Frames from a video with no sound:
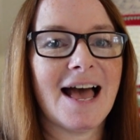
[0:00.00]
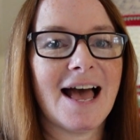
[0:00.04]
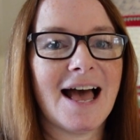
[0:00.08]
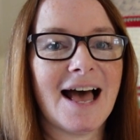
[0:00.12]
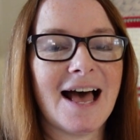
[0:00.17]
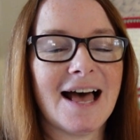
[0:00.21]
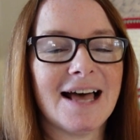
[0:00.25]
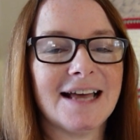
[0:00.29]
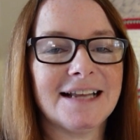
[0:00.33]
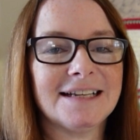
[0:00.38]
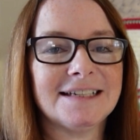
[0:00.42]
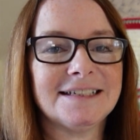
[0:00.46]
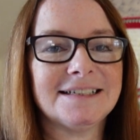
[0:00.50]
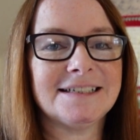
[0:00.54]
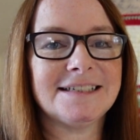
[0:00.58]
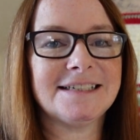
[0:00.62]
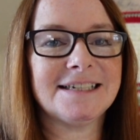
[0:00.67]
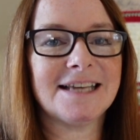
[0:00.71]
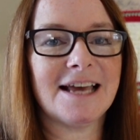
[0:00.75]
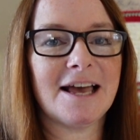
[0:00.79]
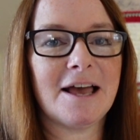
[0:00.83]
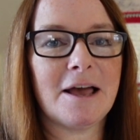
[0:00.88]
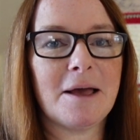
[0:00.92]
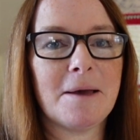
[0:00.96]
And
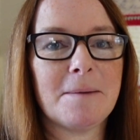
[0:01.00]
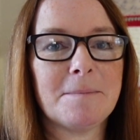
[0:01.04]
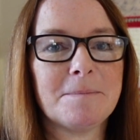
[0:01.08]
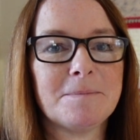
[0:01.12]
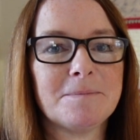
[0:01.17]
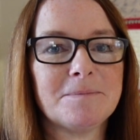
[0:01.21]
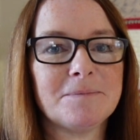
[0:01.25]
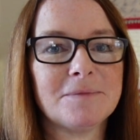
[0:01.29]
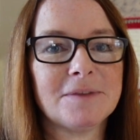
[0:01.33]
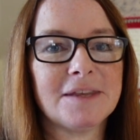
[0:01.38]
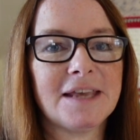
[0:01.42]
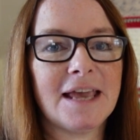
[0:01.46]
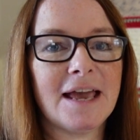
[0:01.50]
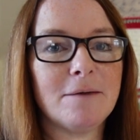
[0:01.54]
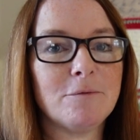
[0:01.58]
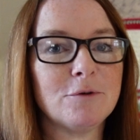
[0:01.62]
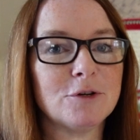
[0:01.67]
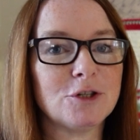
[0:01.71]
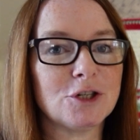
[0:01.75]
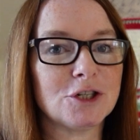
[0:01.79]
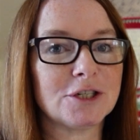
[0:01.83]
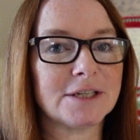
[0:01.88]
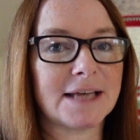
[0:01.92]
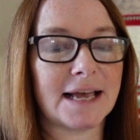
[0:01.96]
yeah,
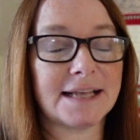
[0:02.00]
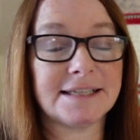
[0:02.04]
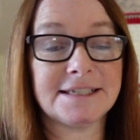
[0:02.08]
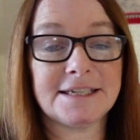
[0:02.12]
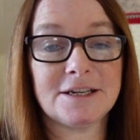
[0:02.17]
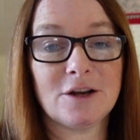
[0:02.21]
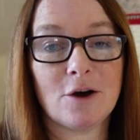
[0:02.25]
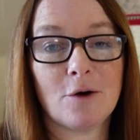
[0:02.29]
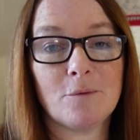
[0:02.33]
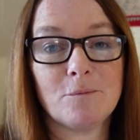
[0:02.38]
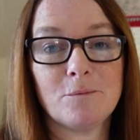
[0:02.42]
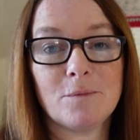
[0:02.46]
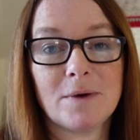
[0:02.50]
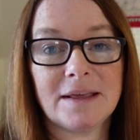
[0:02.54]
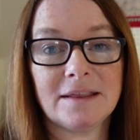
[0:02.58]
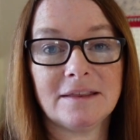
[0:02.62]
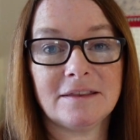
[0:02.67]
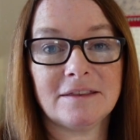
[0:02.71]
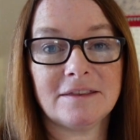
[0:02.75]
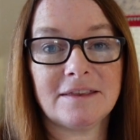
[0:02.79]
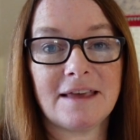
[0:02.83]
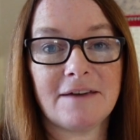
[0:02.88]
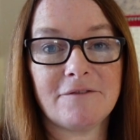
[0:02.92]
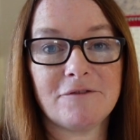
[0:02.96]
we're just getting on
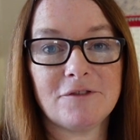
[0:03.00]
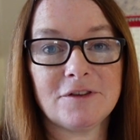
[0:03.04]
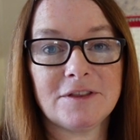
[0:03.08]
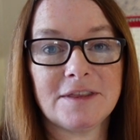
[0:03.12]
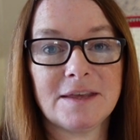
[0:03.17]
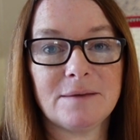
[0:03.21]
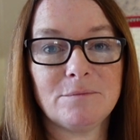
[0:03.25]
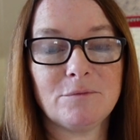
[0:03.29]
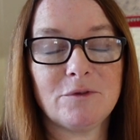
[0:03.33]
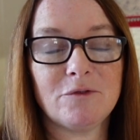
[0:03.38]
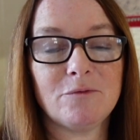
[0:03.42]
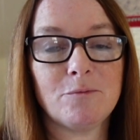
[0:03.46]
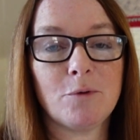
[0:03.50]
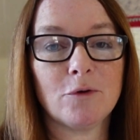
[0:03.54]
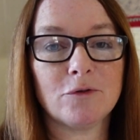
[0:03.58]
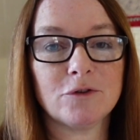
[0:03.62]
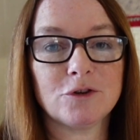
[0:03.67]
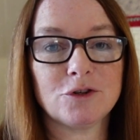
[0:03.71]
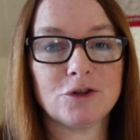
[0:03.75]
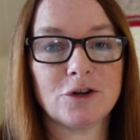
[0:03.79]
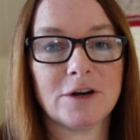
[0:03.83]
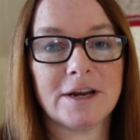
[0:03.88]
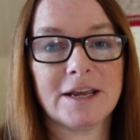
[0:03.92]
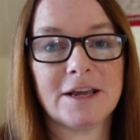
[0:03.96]
with everything. We've put
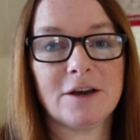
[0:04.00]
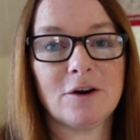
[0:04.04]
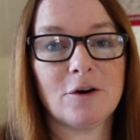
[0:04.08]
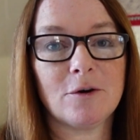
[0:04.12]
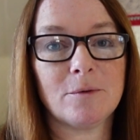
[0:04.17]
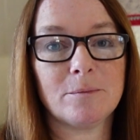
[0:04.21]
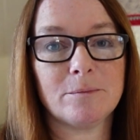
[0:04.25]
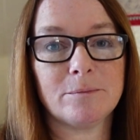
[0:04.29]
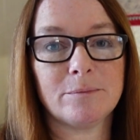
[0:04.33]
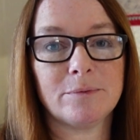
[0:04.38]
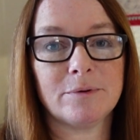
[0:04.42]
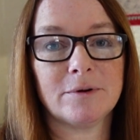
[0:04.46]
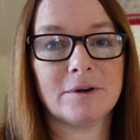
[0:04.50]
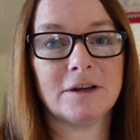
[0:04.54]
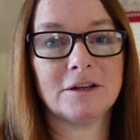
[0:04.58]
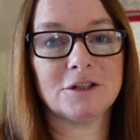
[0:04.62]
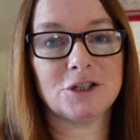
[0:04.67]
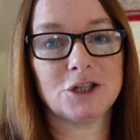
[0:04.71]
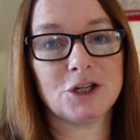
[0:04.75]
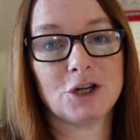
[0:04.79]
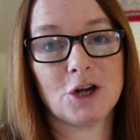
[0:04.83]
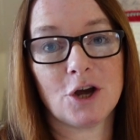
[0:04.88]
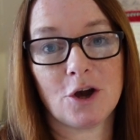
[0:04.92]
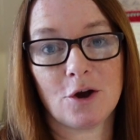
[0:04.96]
the tree up,
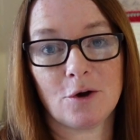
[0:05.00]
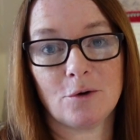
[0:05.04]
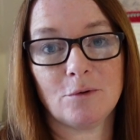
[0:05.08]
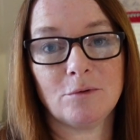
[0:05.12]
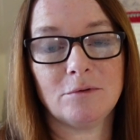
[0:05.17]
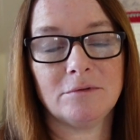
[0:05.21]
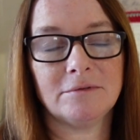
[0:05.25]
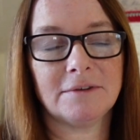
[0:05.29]
as you know.